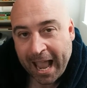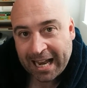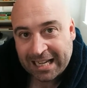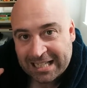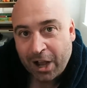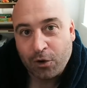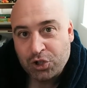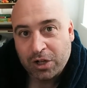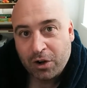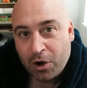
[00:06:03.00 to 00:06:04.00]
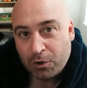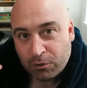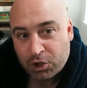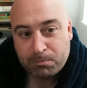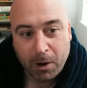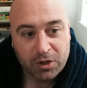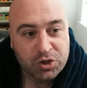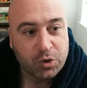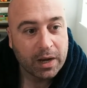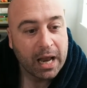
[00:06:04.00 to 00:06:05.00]
an intelligent
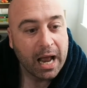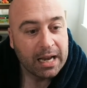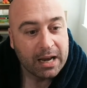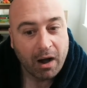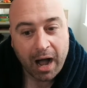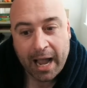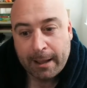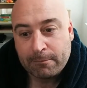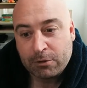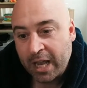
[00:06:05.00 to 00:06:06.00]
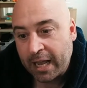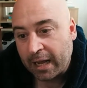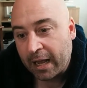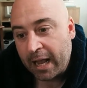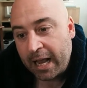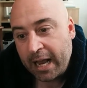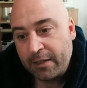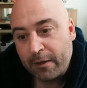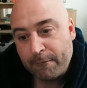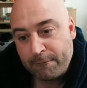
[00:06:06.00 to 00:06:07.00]
response to it. Now, I am saying
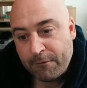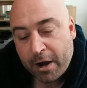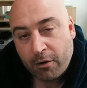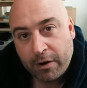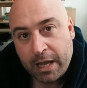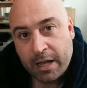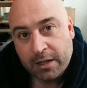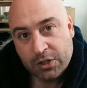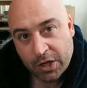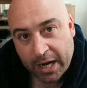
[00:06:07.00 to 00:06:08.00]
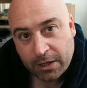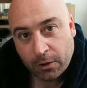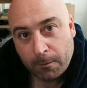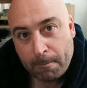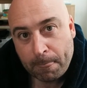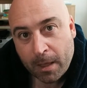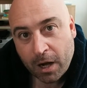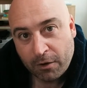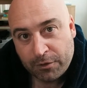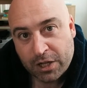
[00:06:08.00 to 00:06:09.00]
in the very title
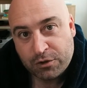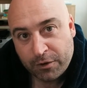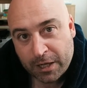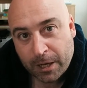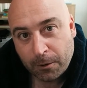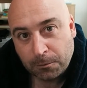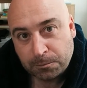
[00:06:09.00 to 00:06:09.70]
of this video